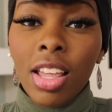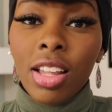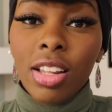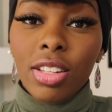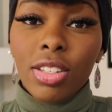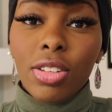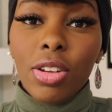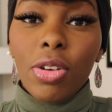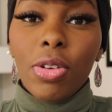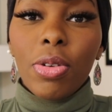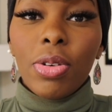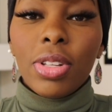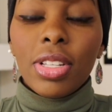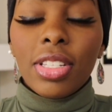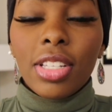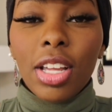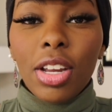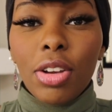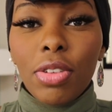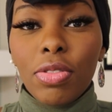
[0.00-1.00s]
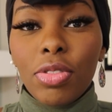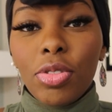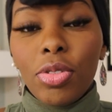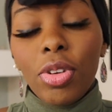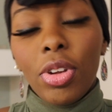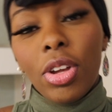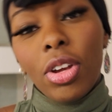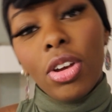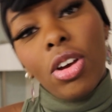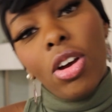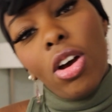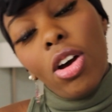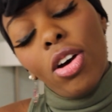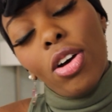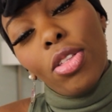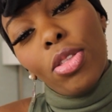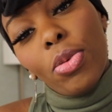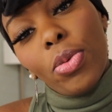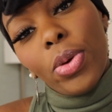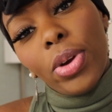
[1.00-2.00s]
So instead of doing
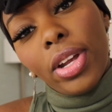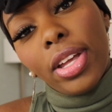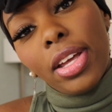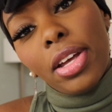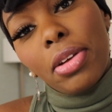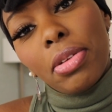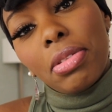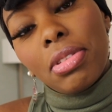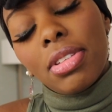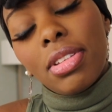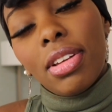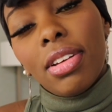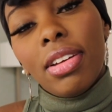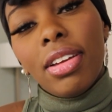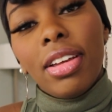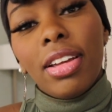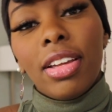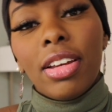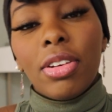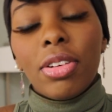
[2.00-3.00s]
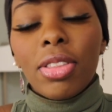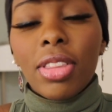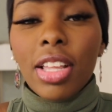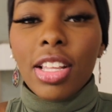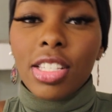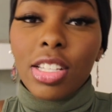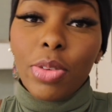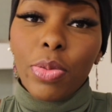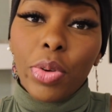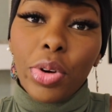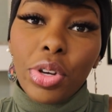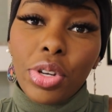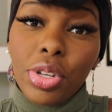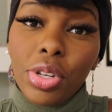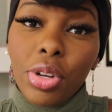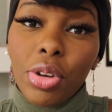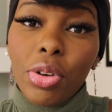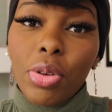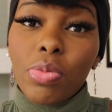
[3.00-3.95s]
all the workouts and things I want to do,